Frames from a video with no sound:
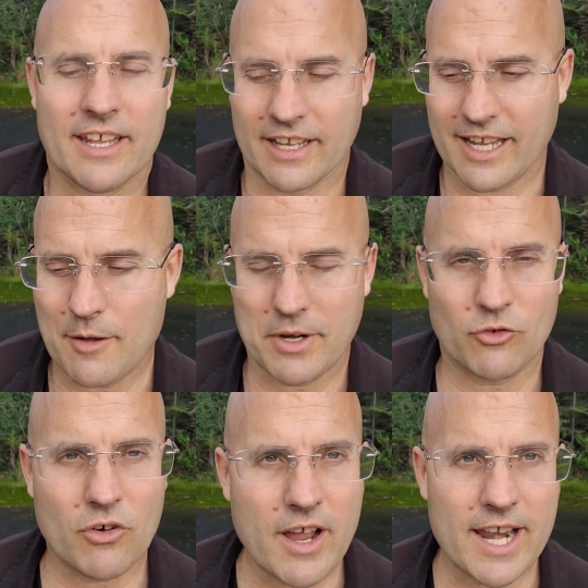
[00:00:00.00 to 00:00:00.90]
and
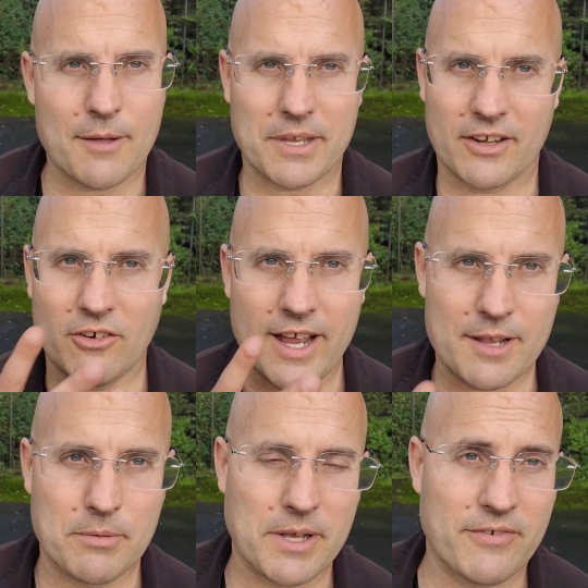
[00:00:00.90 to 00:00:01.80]
coming right up, getting right
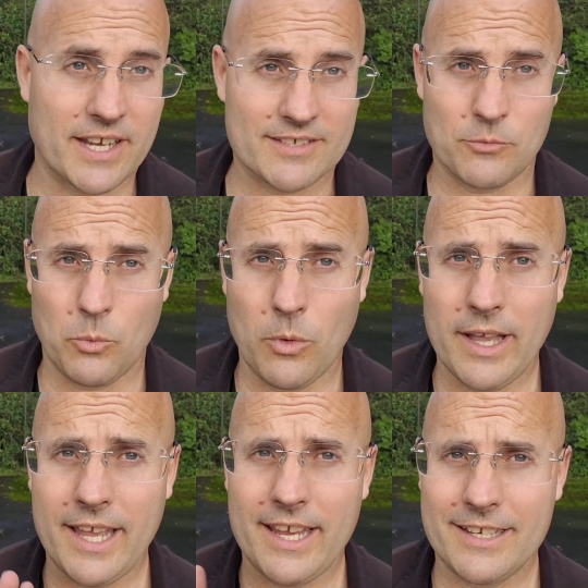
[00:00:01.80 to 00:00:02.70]
up in my face,
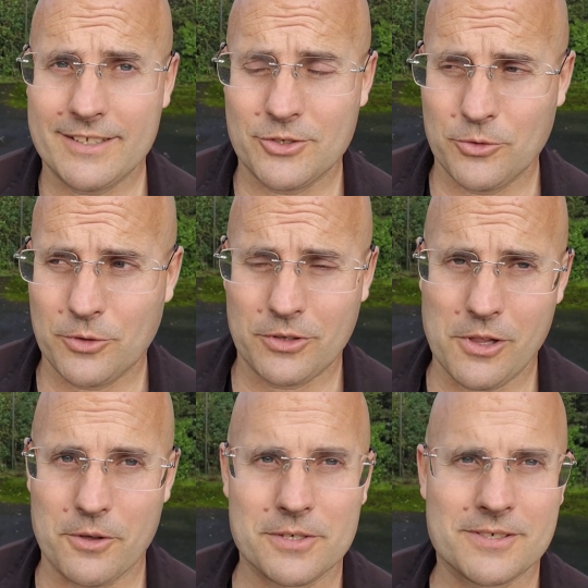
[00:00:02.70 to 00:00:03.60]
way too
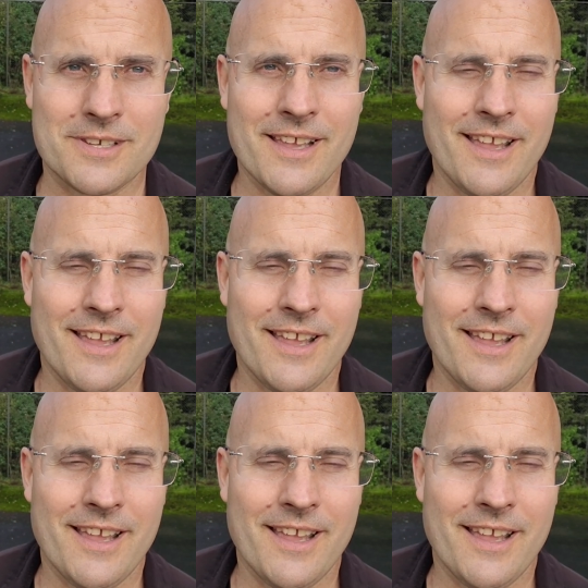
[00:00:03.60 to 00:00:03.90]
close